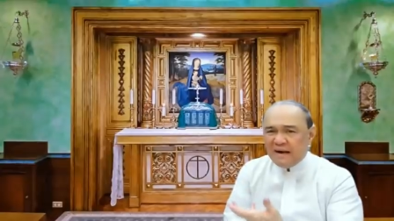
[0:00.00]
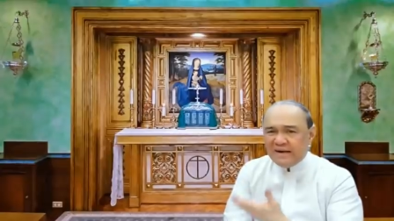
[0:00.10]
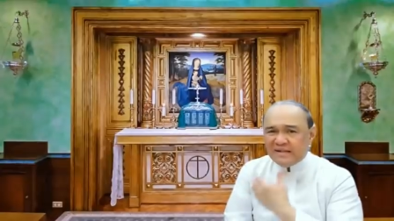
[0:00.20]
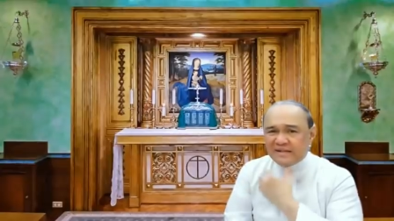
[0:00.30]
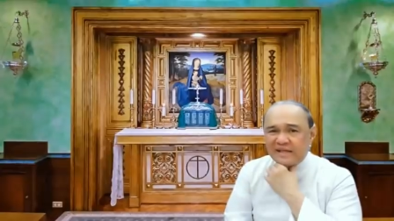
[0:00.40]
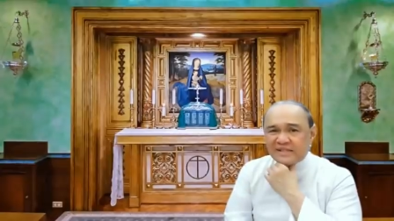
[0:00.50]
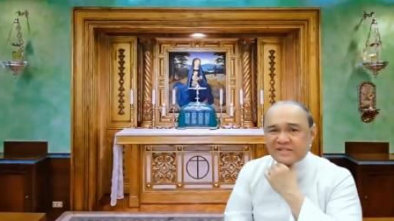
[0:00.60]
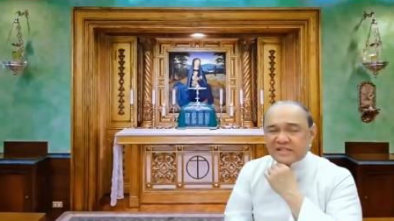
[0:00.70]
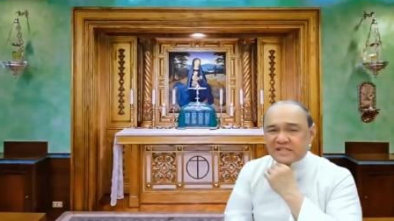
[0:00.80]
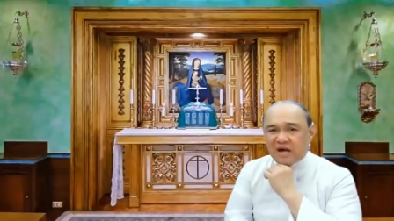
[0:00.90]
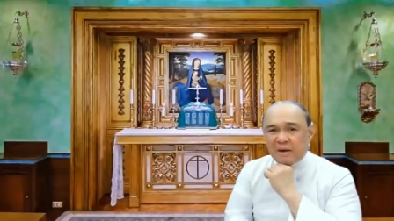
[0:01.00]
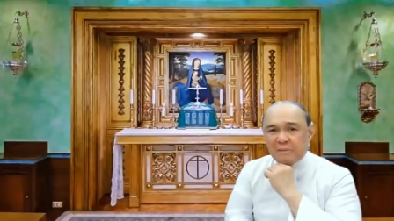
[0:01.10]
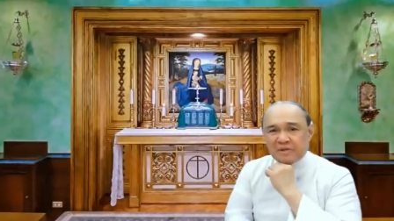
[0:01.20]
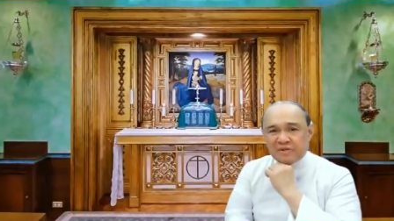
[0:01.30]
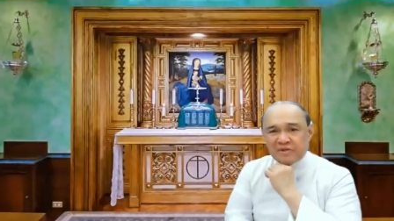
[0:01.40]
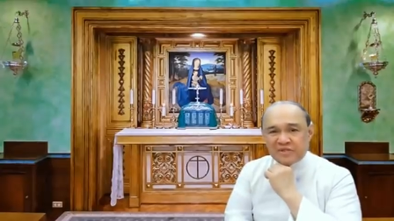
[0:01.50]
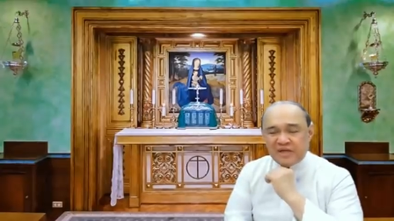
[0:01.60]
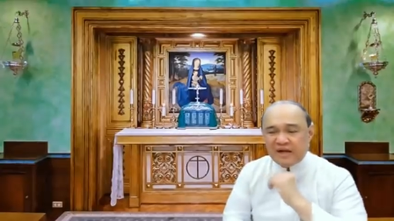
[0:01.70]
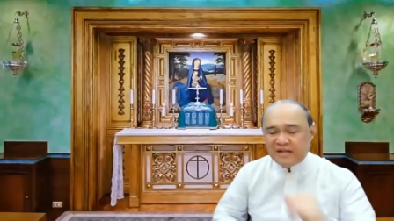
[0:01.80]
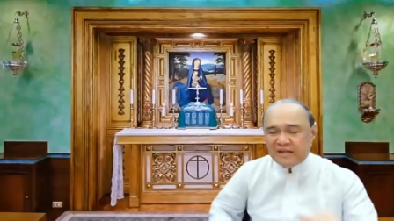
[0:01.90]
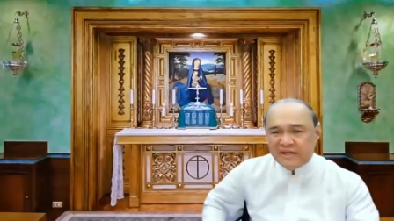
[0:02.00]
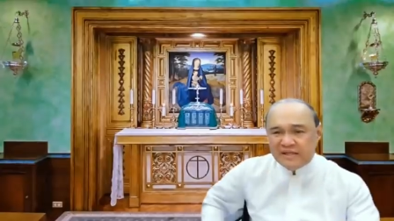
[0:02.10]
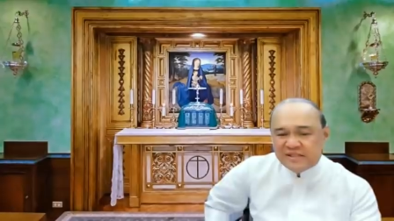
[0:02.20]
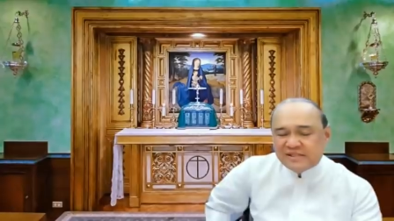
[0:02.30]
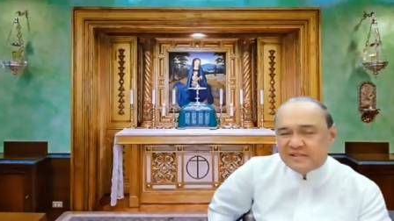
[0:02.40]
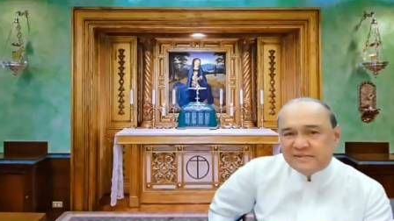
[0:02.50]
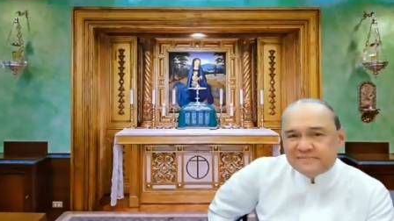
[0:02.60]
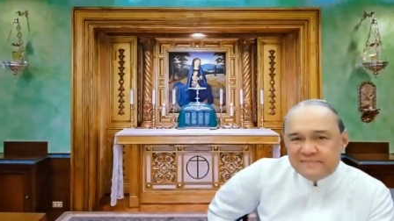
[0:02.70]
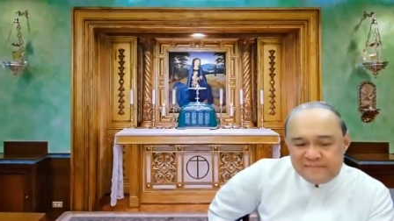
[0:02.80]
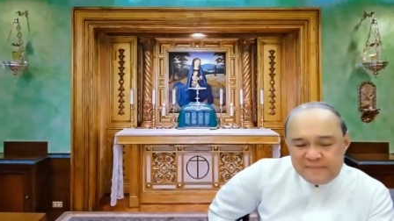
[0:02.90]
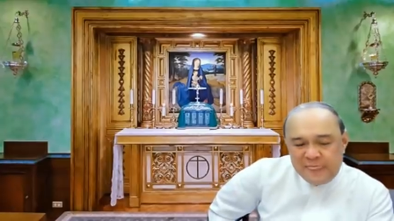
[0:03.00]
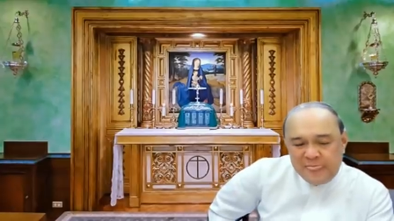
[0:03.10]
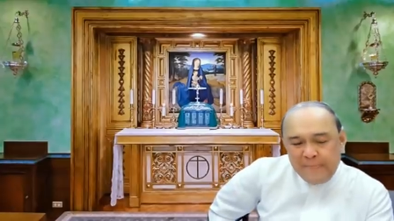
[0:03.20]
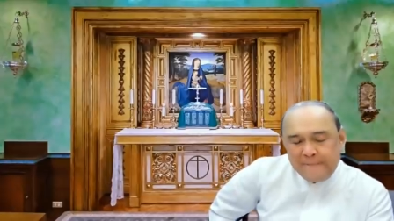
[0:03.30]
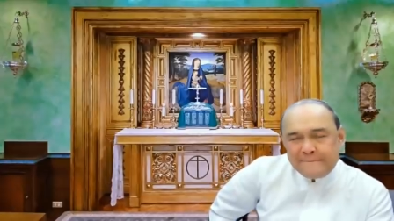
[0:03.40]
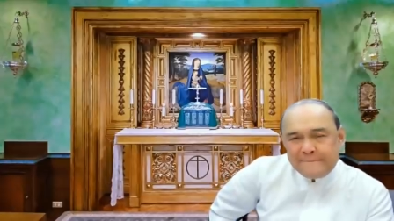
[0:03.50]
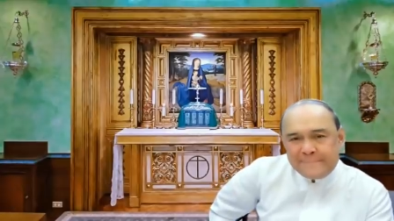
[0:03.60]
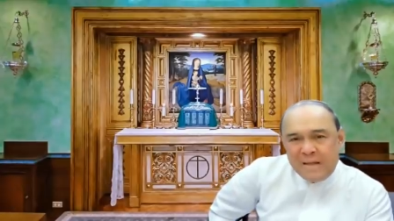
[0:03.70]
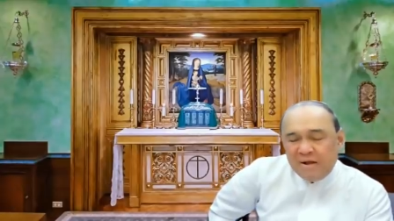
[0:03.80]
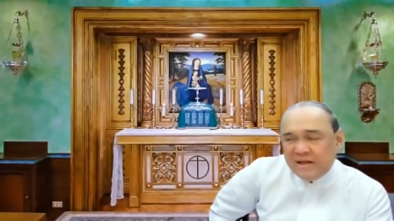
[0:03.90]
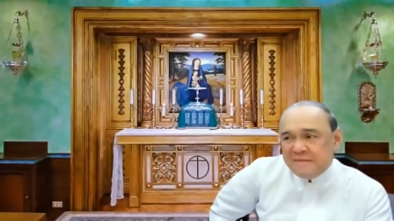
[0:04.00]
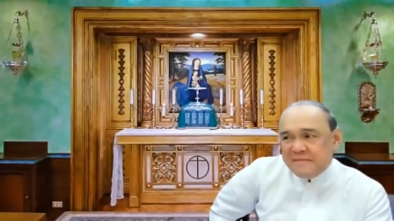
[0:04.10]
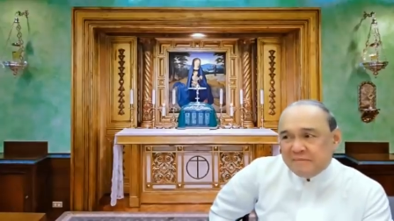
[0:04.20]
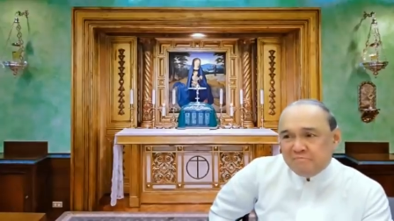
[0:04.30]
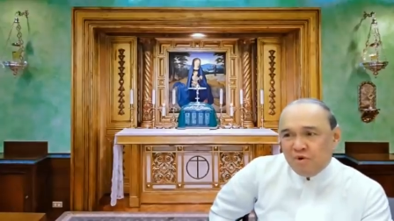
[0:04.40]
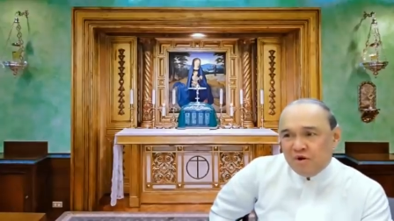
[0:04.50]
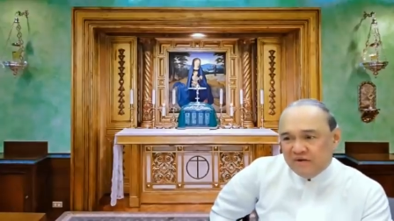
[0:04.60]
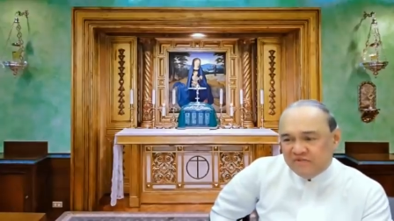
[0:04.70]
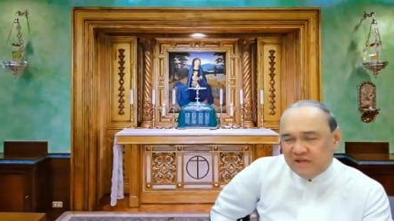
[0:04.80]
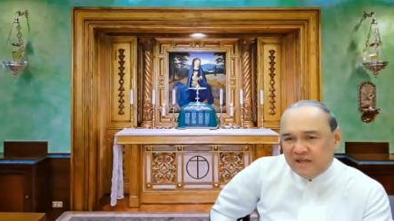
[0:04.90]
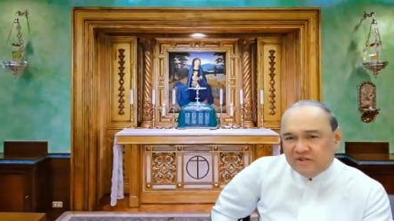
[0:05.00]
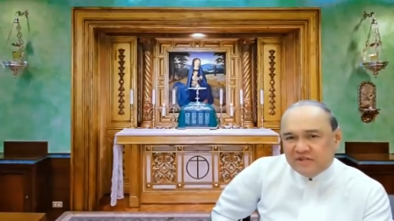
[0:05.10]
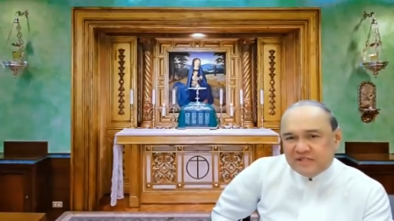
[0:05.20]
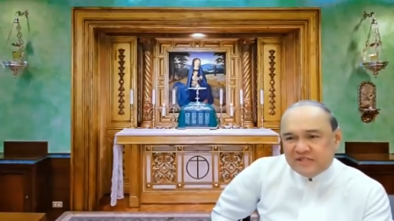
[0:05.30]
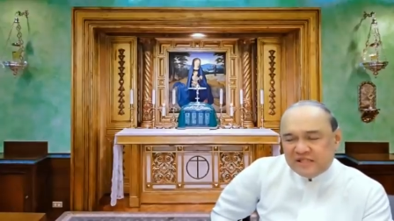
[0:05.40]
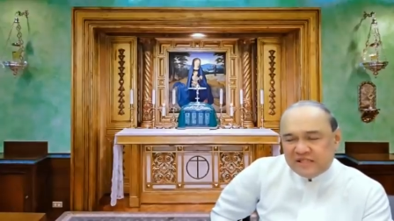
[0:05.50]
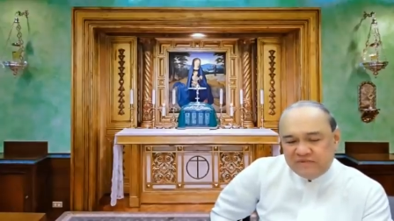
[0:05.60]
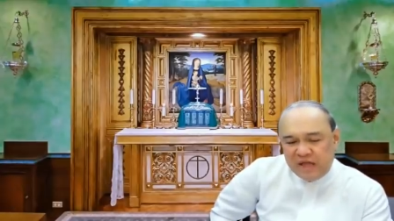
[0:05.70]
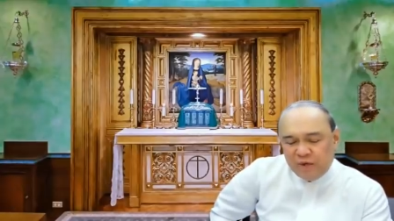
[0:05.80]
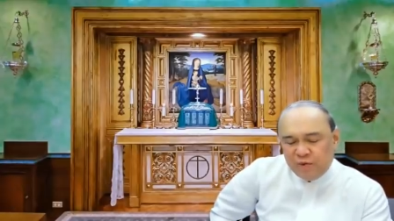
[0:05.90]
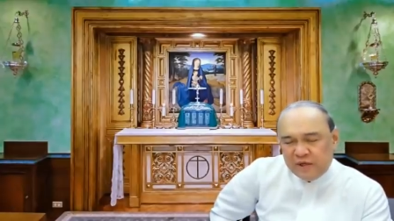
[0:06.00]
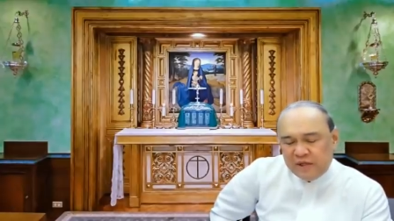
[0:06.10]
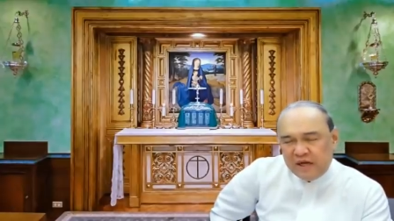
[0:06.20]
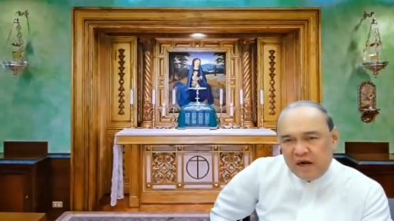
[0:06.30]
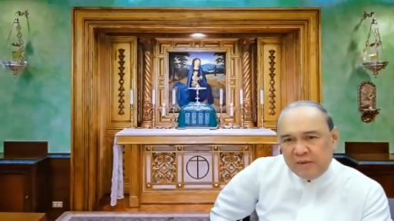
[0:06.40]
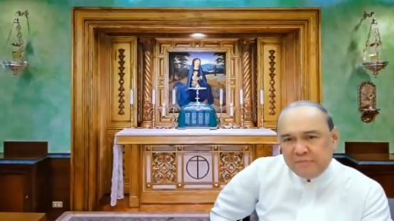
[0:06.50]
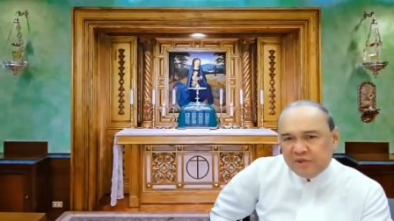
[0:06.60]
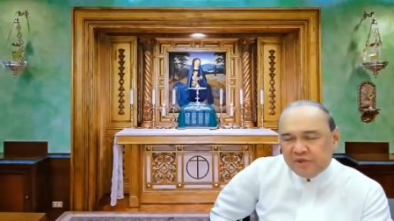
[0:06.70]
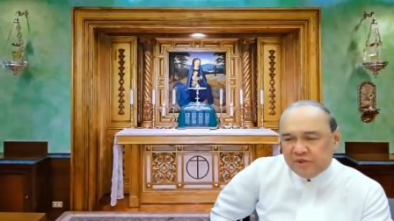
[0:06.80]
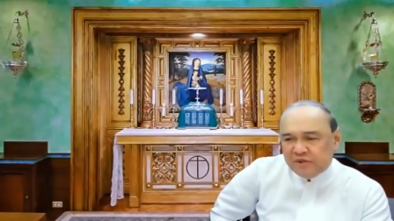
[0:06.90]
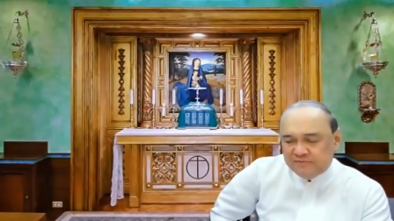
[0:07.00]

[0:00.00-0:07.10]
Aren't they just carpenters? Aren't they just now a little bit more of the literal sense of that word carpenter?